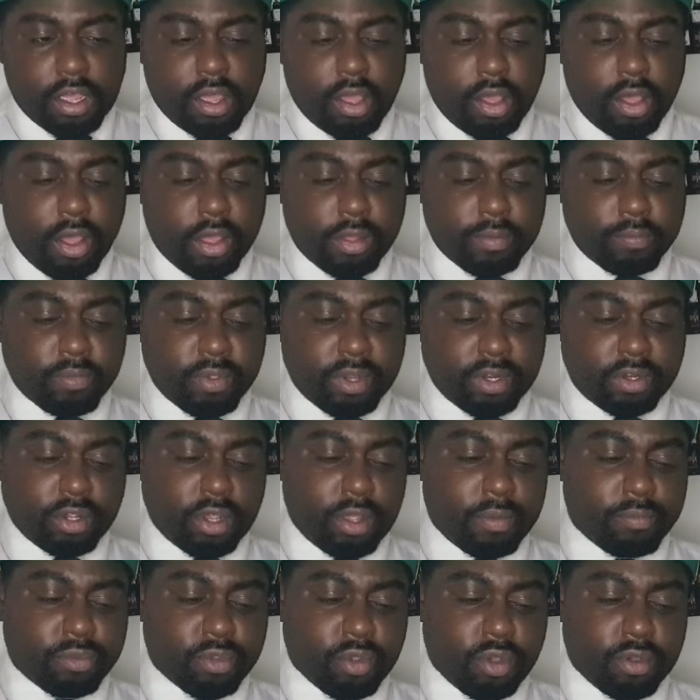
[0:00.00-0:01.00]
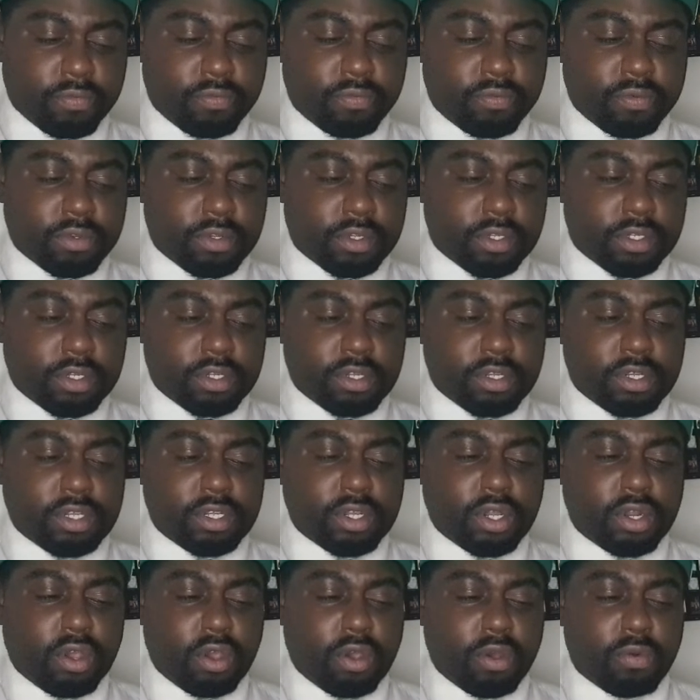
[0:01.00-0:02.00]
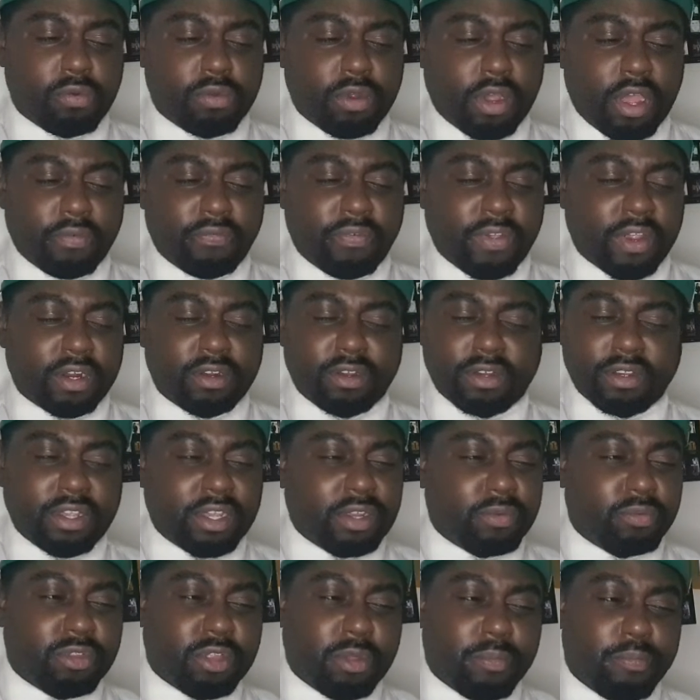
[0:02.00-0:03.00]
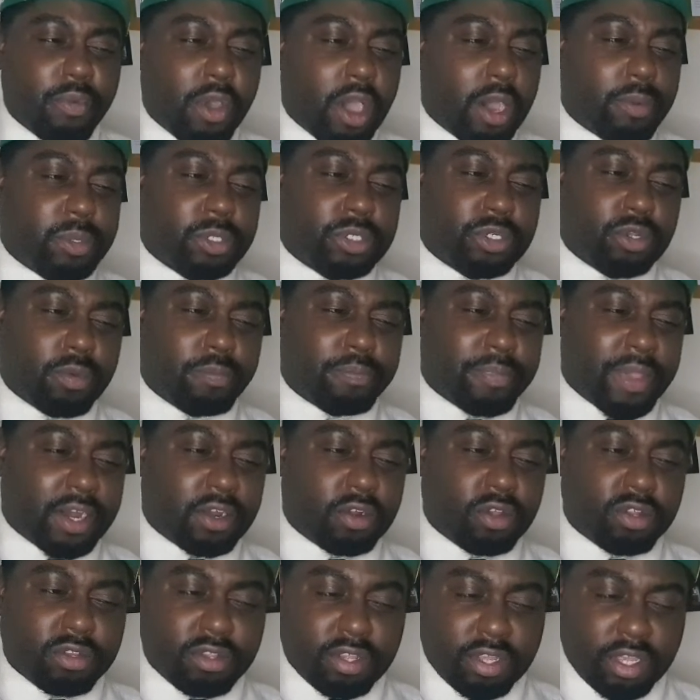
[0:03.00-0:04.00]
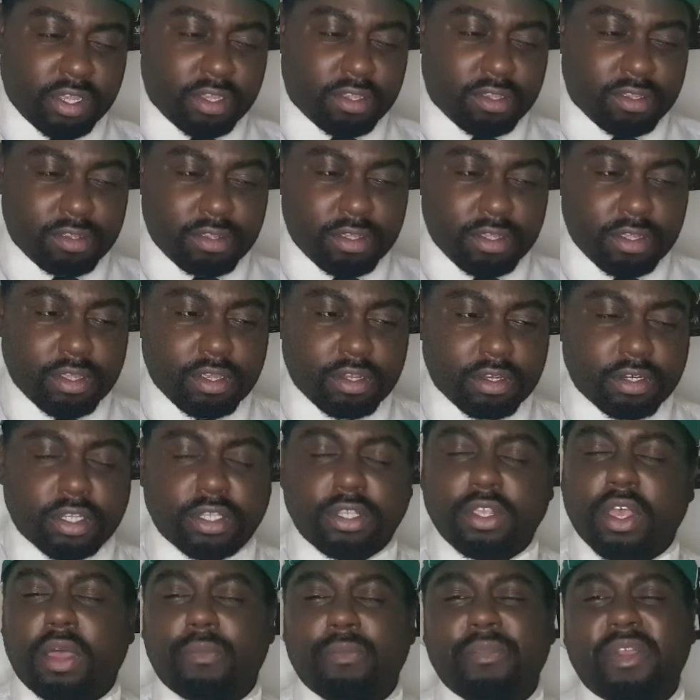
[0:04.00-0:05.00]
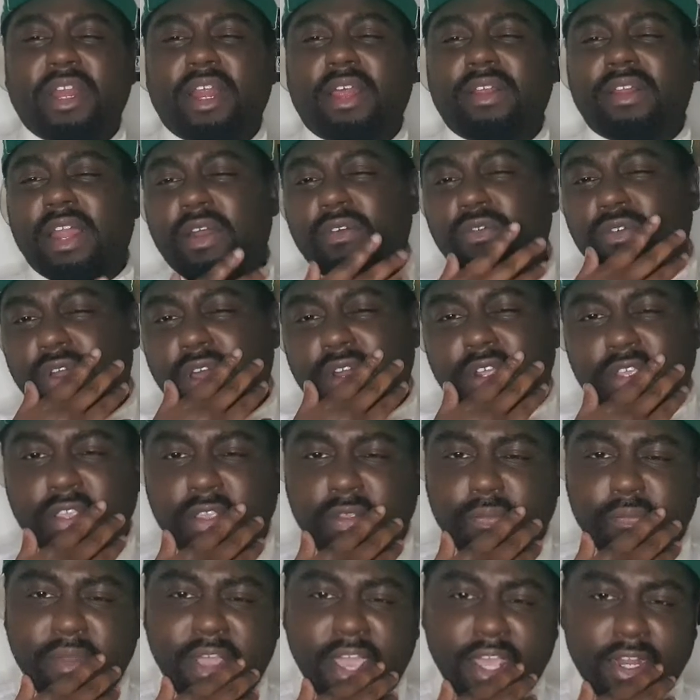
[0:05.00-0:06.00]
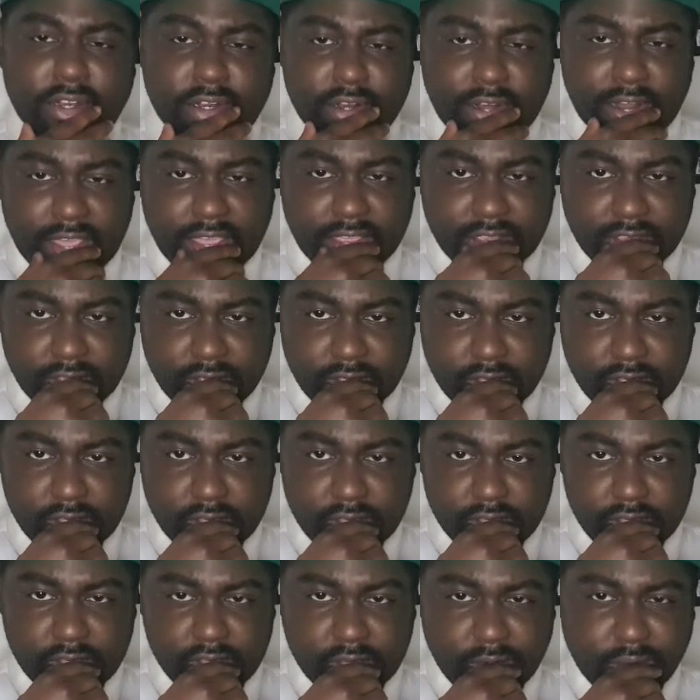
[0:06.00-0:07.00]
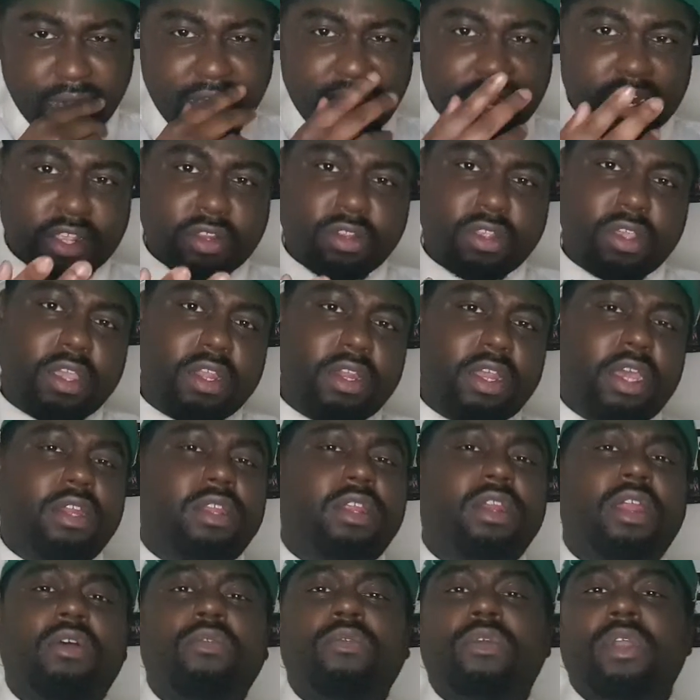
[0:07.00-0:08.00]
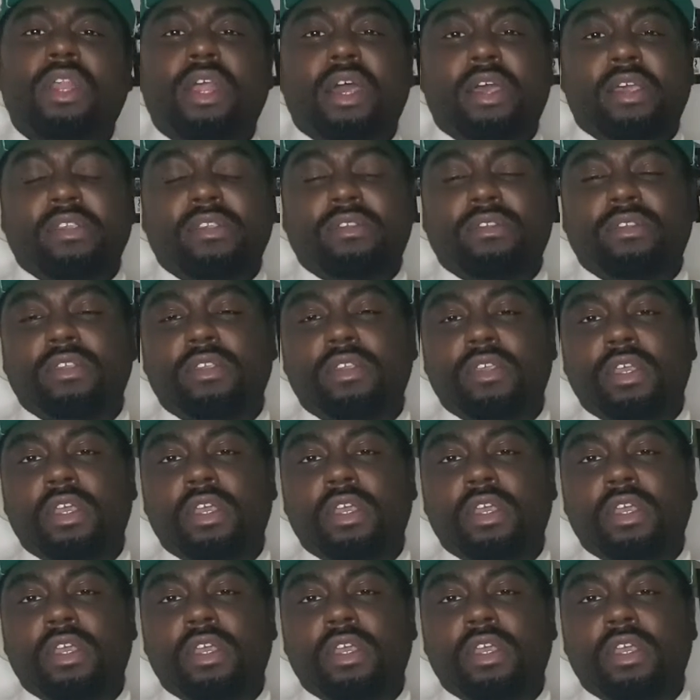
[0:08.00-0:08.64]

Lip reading: in terms of, you know, I think it was the barbershop banter thing. You see what I mean? I was like, bro, this is mad. Like, why are they doing that? Then I realized,